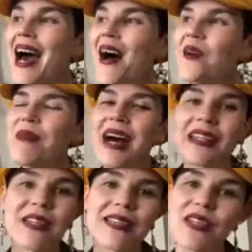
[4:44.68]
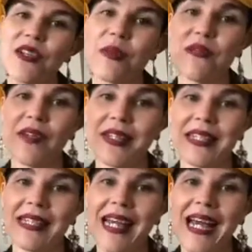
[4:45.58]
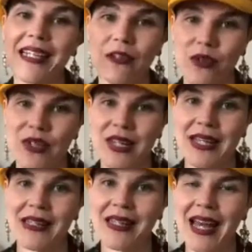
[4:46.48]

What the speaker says: And I think it's going to be funny and interesting.